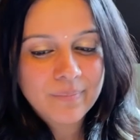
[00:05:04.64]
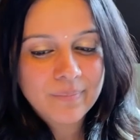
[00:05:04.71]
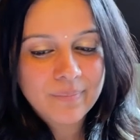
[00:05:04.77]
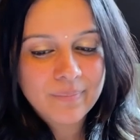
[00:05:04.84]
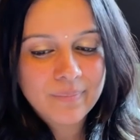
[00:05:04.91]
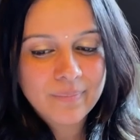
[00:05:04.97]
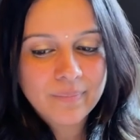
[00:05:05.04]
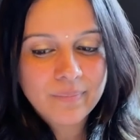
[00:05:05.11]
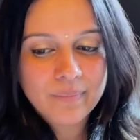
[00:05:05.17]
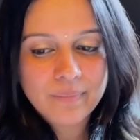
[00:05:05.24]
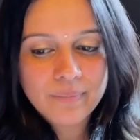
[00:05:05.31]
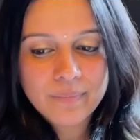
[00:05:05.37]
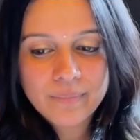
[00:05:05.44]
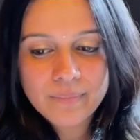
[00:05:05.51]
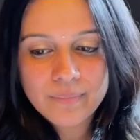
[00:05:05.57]

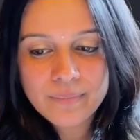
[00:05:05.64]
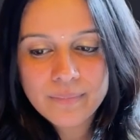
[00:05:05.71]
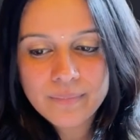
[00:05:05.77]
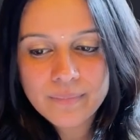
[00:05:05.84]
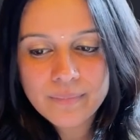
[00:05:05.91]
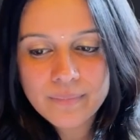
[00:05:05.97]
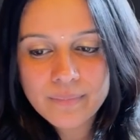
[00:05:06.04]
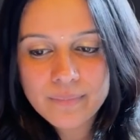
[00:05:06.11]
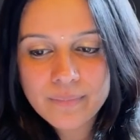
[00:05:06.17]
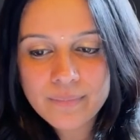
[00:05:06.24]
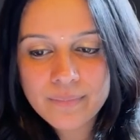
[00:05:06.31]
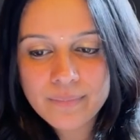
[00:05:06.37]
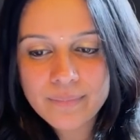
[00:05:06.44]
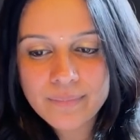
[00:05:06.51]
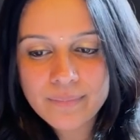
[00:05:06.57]

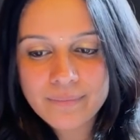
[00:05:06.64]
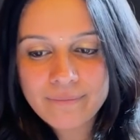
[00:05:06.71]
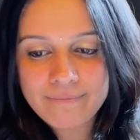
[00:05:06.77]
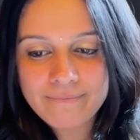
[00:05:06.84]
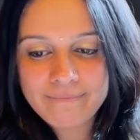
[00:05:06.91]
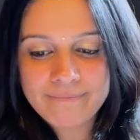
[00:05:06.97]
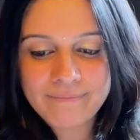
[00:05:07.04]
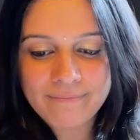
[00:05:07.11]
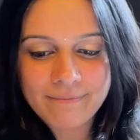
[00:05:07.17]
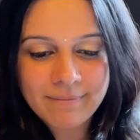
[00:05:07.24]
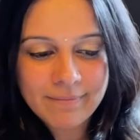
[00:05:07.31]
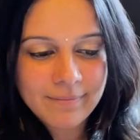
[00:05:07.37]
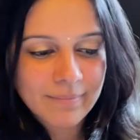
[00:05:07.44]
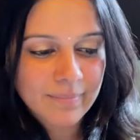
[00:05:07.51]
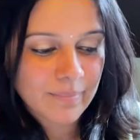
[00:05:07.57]

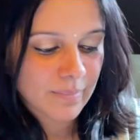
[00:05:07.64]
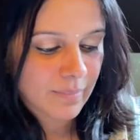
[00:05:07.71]
Nothing is said.